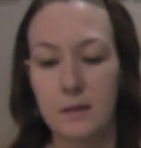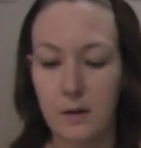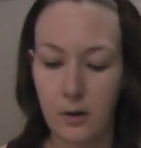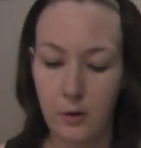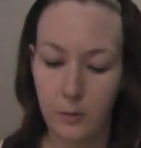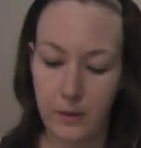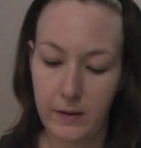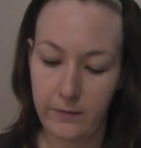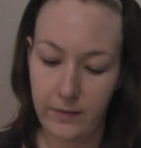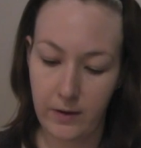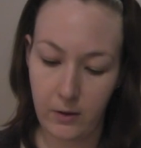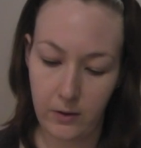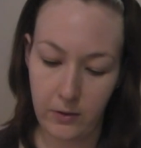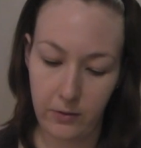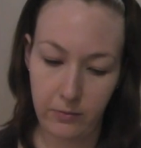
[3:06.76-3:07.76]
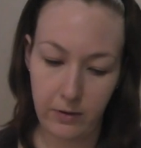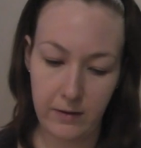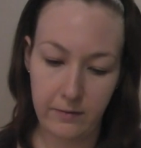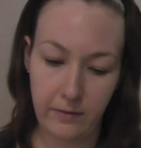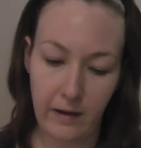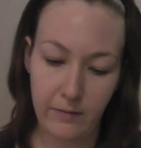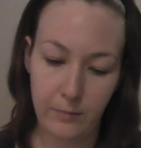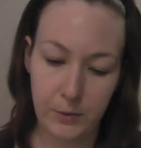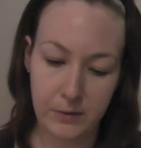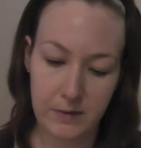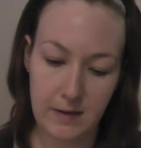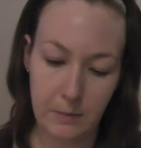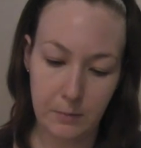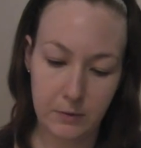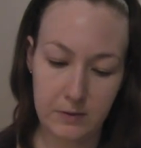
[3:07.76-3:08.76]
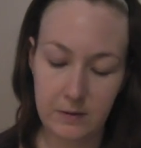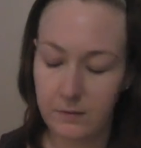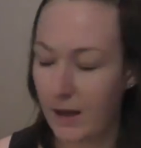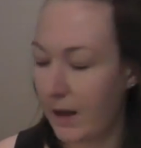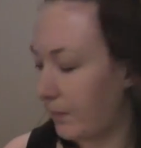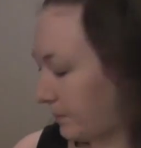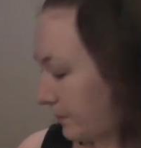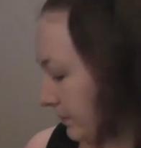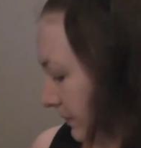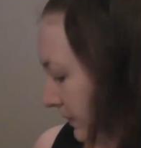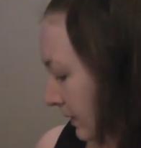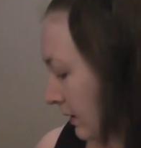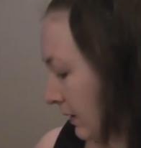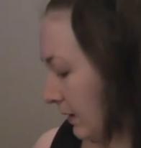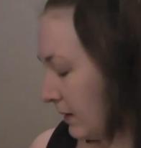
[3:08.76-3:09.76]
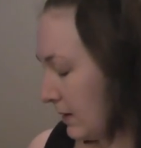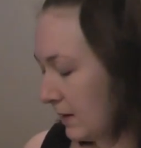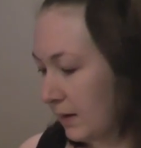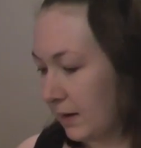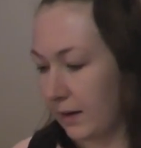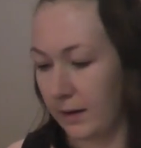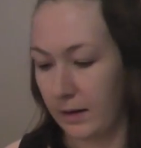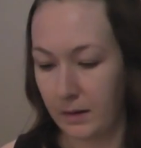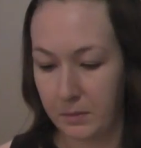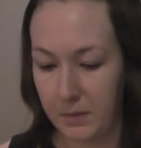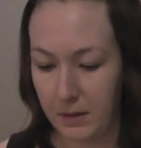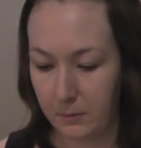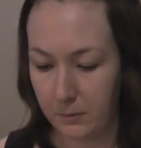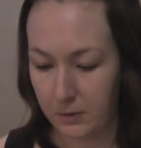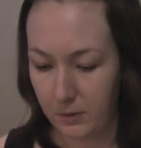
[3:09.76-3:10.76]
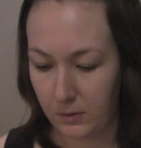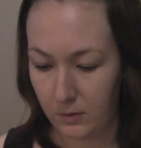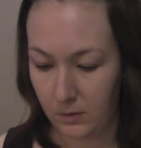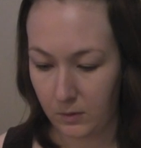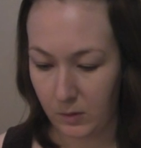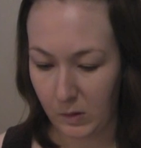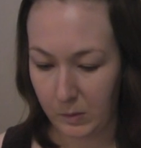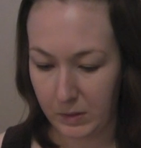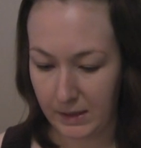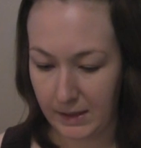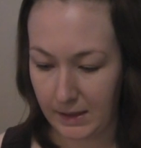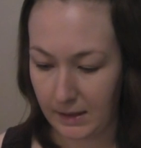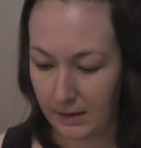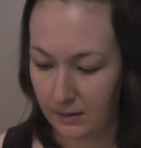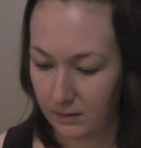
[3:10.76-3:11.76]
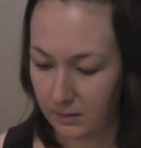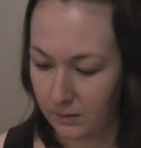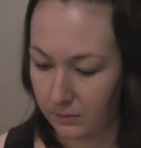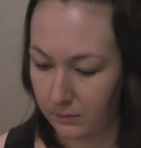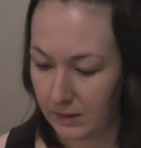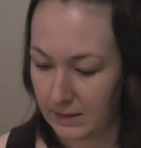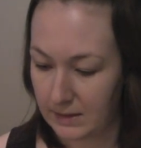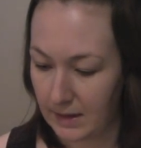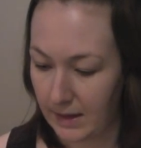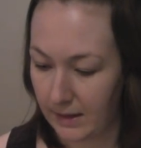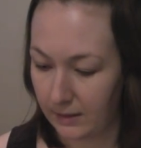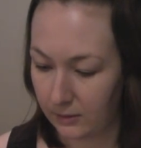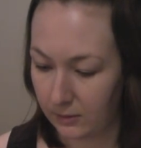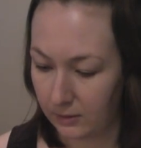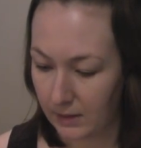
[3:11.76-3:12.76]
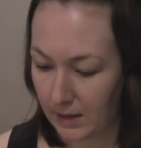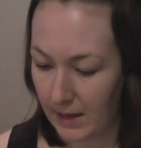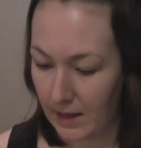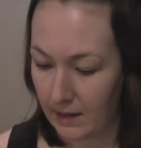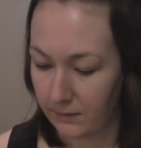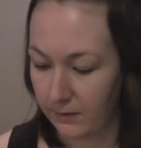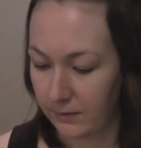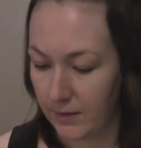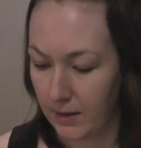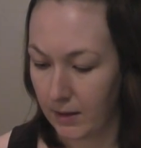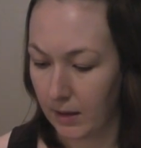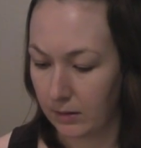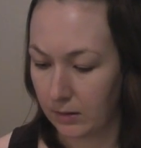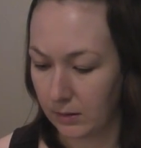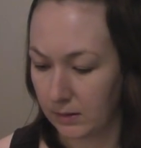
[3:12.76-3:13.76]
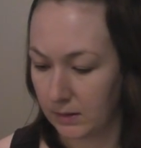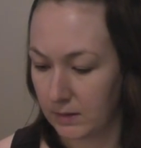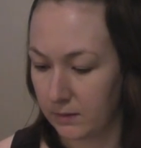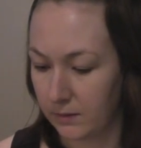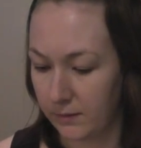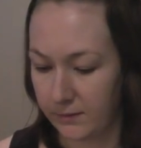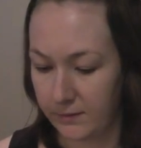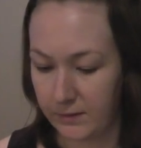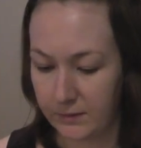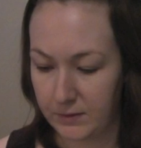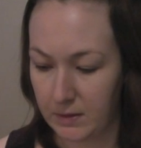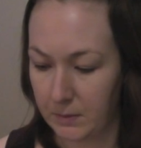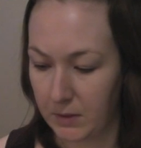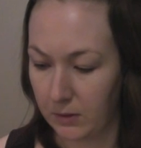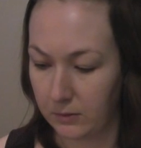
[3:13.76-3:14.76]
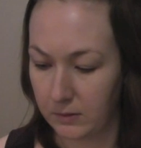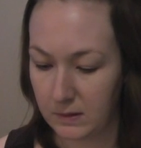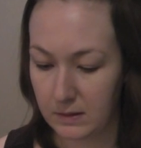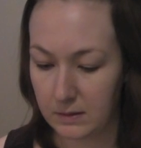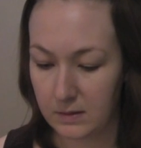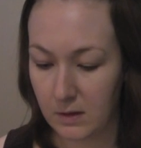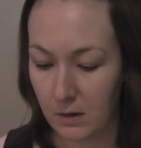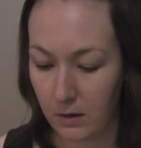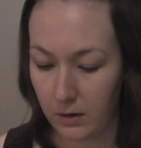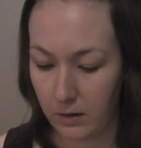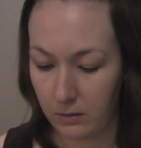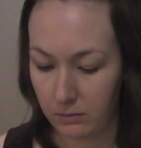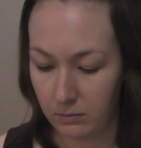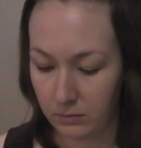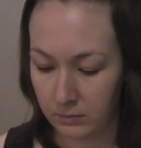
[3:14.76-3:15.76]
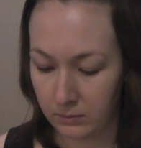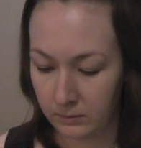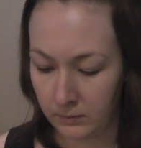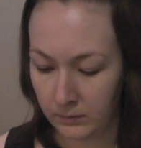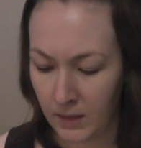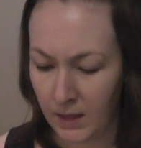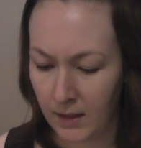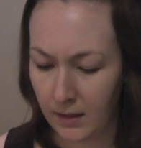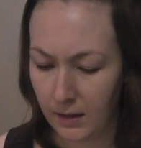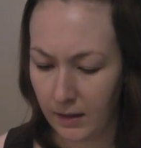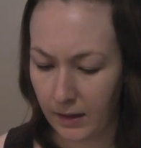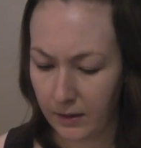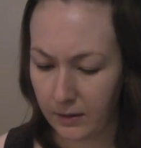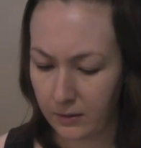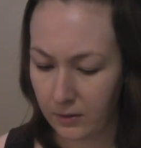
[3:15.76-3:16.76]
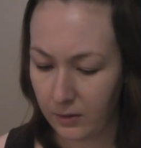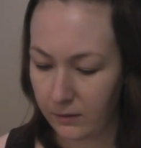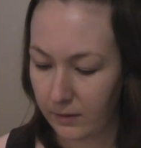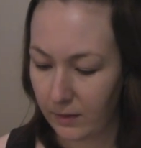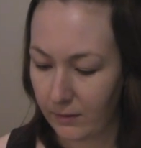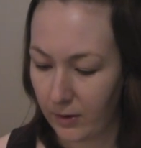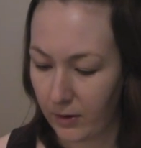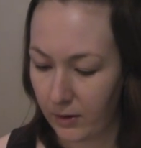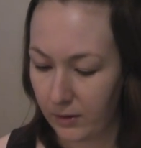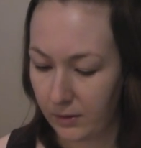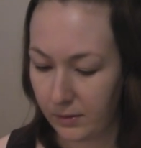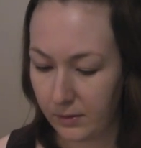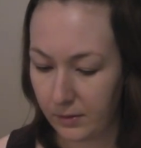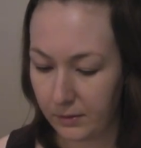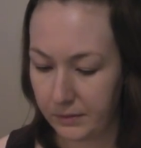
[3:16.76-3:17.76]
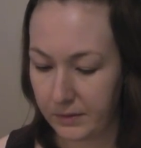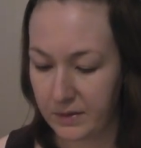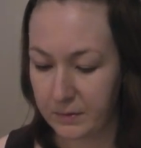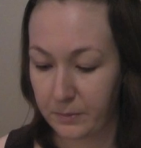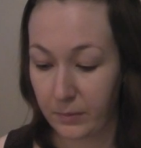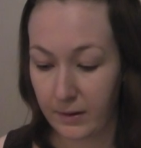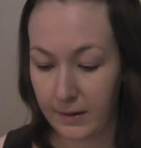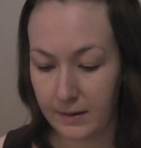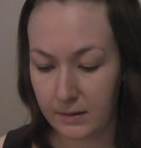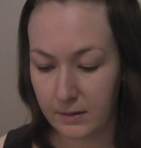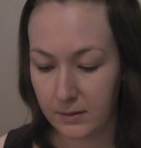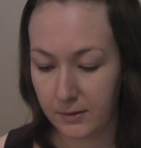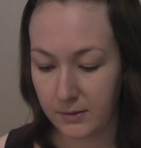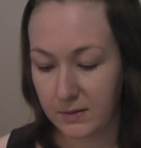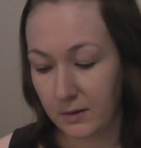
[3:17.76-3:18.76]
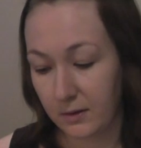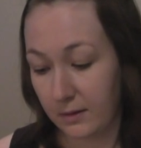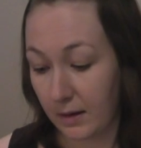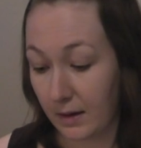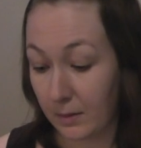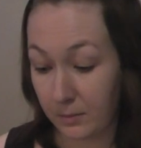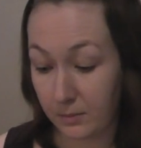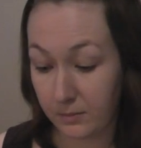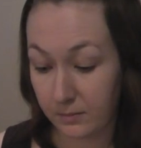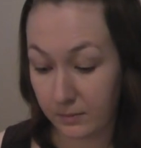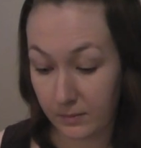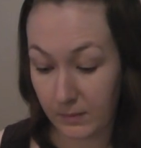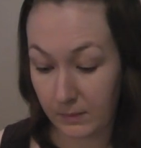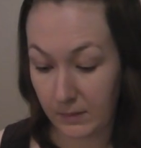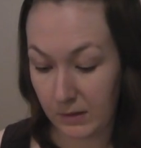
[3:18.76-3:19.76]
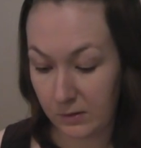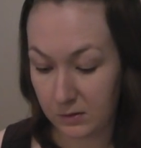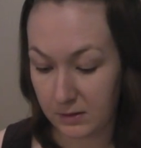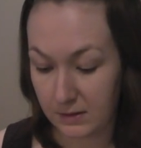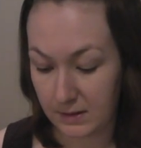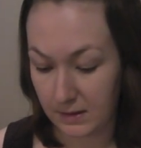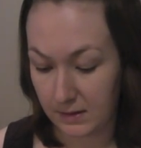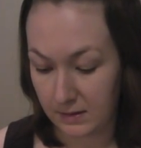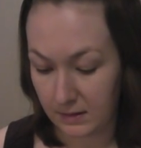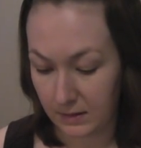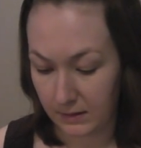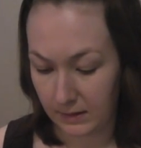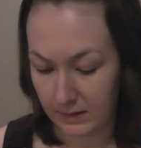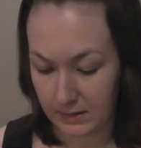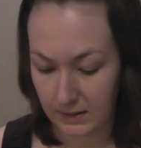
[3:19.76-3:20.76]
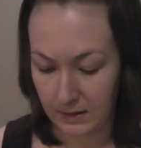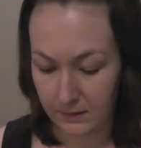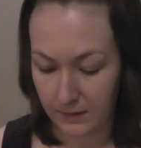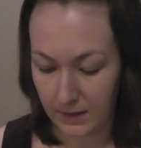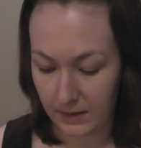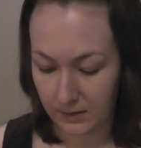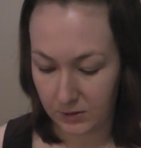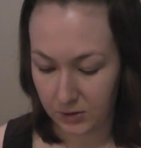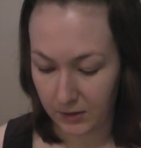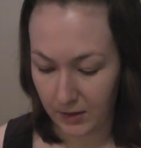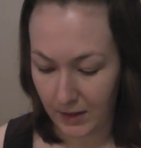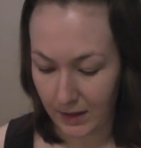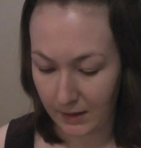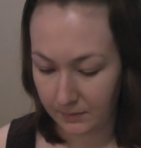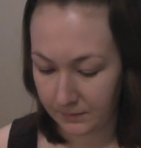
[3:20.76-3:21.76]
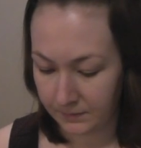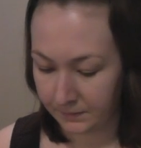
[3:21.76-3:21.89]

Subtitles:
So we've got 3 5ml samples of that. It would normally retail at $59 for 50 mils. So I don't know if I've heard of this brand at all, so I'm interested certainly to give that a try.